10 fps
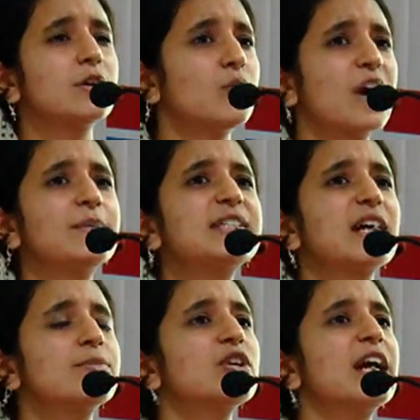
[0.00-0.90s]
been
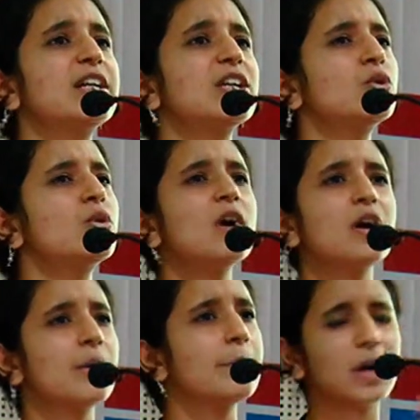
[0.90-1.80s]
subjugated to
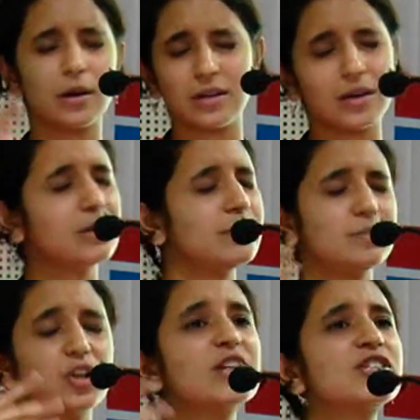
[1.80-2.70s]

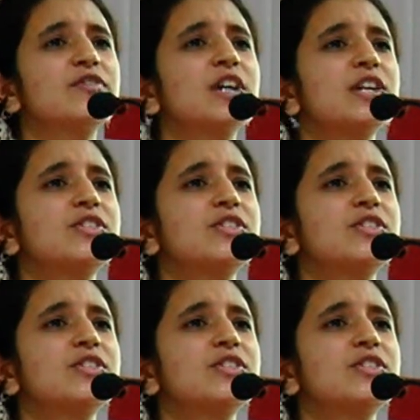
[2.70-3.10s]
lots of years of